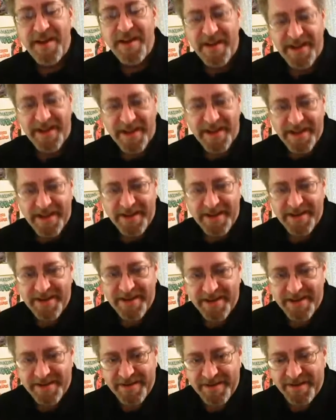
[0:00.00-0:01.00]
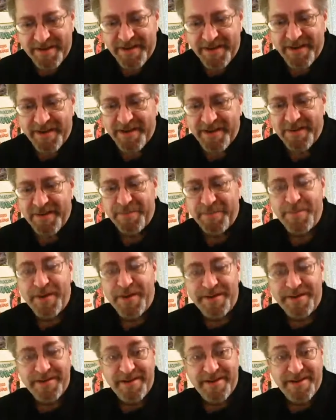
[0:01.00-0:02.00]
And,
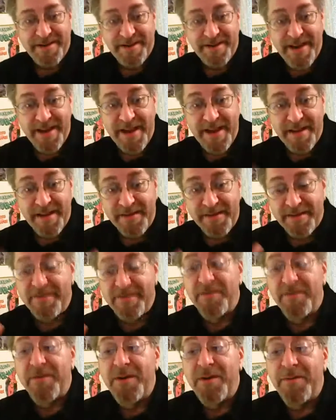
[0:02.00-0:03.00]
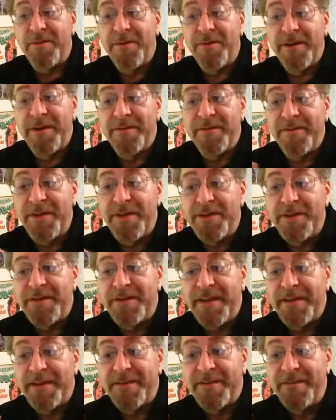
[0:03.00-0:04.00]
yeah, this is the real one, real
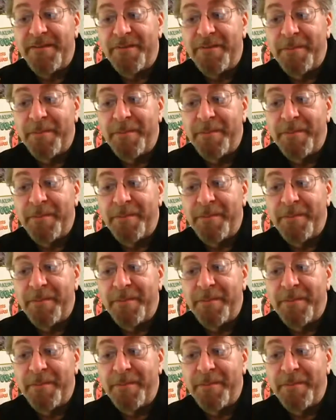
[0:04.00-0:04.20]
deal.